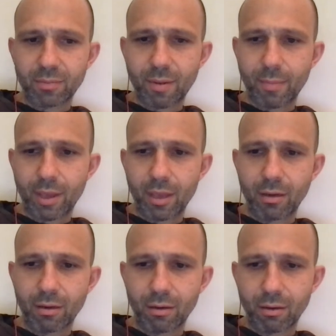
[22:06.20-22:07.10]
That's my
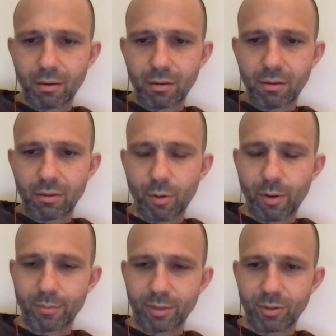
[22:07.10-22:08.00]
man.
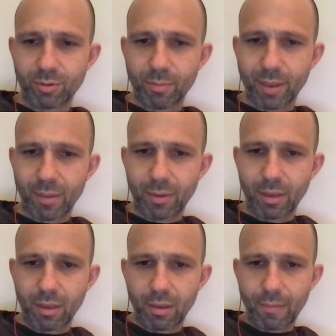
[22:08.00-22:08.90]
Known him since he was a baby.